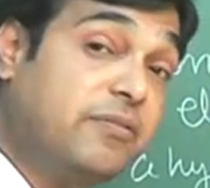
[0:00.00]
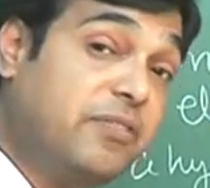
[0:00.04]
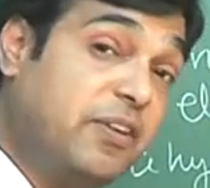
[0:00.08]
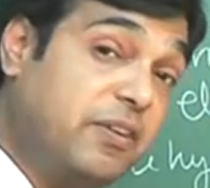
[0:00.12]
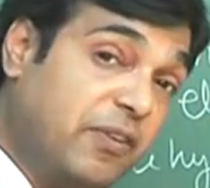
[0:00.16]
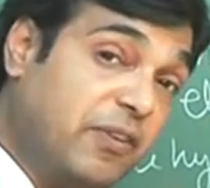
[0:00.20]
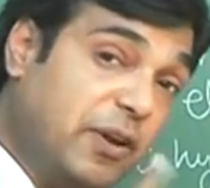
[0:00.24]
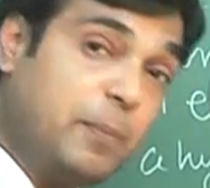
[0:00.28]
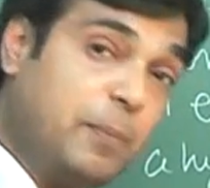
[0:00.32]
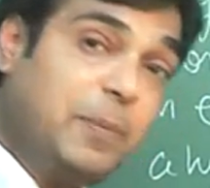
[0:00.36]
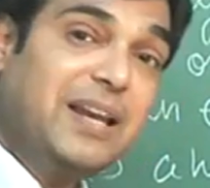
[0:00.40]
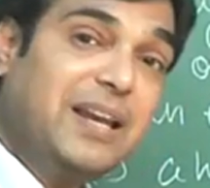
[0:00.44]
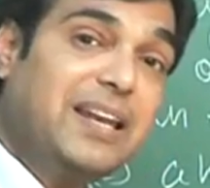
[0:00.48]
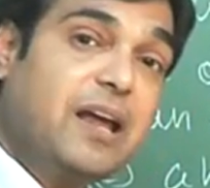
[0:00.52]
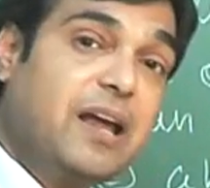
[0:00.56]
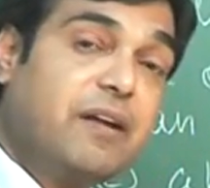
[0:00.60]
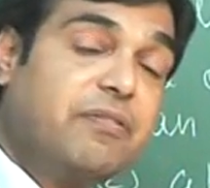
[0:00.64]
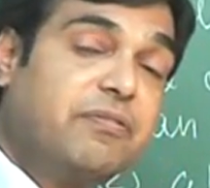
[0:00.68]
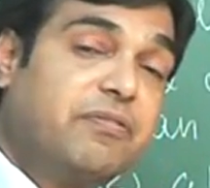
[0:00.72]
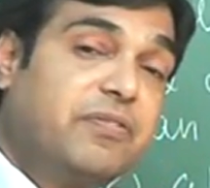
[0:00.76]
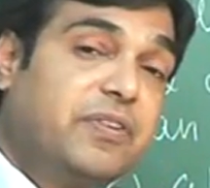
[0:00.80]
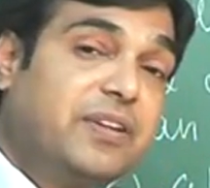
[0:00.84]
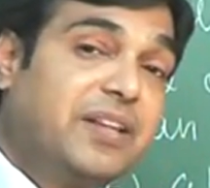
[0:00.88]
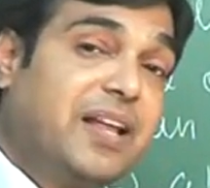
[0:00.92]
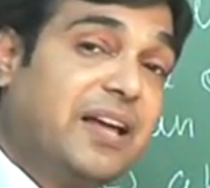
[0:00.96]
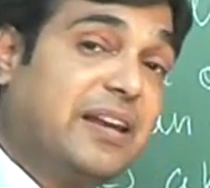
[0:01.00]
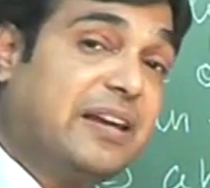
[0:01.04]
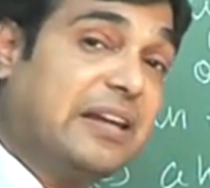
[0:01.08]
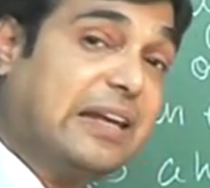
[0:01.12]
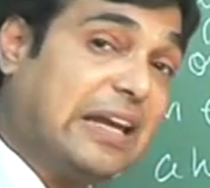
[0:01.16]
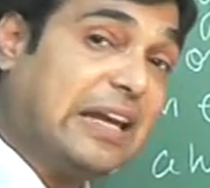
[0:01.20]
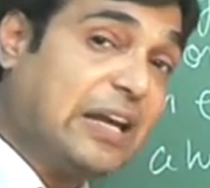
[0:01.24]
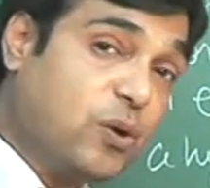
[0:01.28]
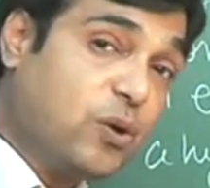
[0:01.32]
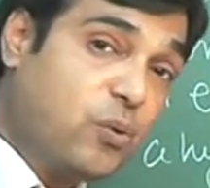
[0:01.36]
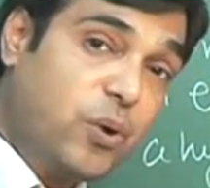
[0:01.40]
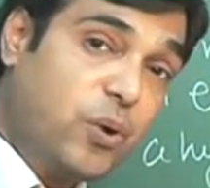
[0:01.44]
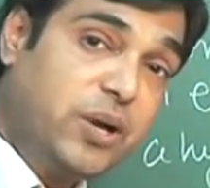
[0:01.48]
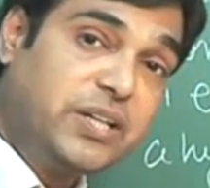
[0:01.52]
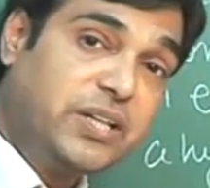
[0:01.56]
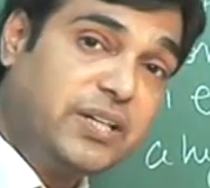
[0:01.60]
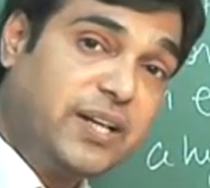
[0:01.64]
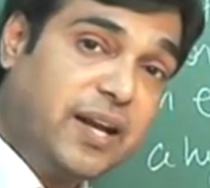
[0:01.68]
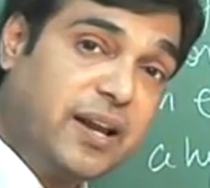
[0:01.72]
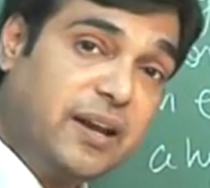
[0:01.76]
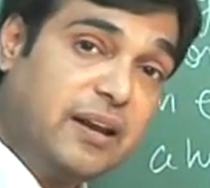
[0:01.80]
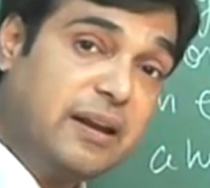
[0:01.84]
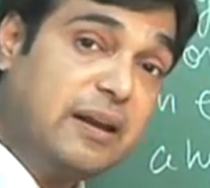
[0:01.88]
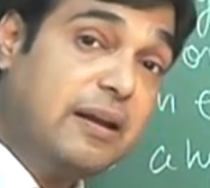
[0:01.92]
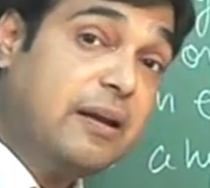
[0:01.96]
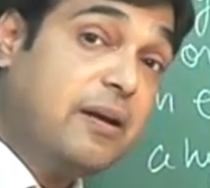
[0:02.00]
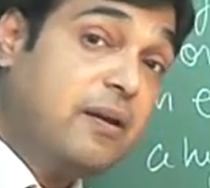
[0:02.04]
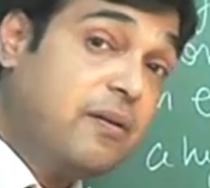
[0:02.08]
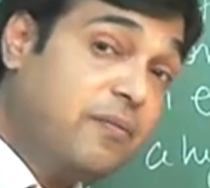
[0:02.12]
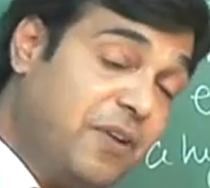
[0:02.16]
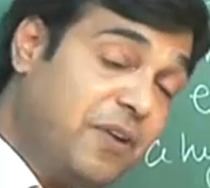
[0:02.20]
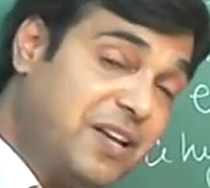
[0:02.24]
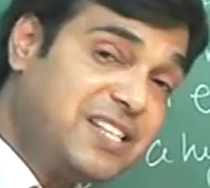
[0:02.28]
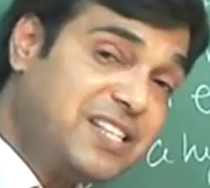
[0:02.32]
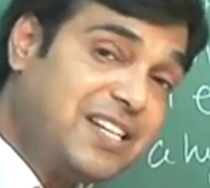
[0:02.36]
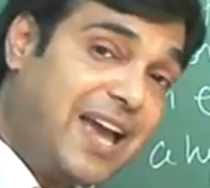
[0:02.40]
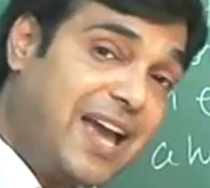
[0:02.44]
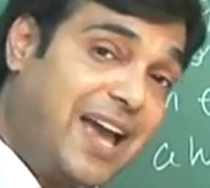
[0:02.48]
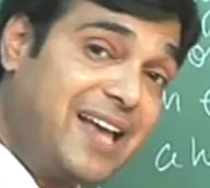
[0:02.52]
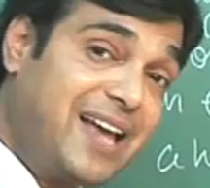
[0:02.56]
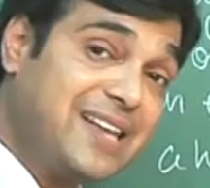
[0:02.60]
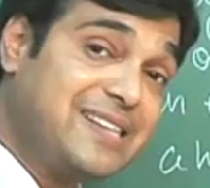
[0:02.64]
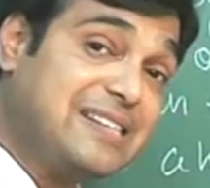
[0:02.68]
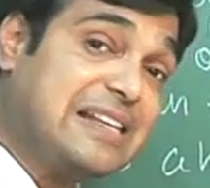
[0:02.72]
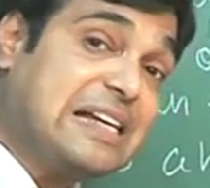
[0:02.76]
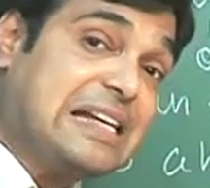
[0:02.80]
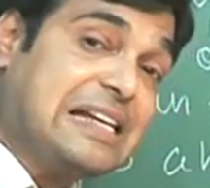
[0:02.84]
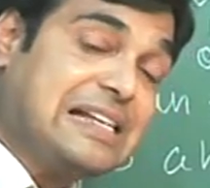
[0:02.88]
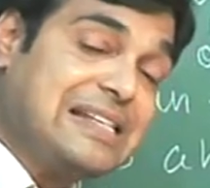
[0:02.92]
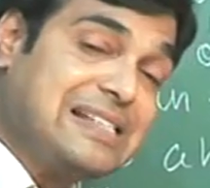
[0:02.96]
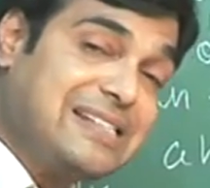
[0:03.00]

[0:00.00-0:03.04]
we will be left with an equation which has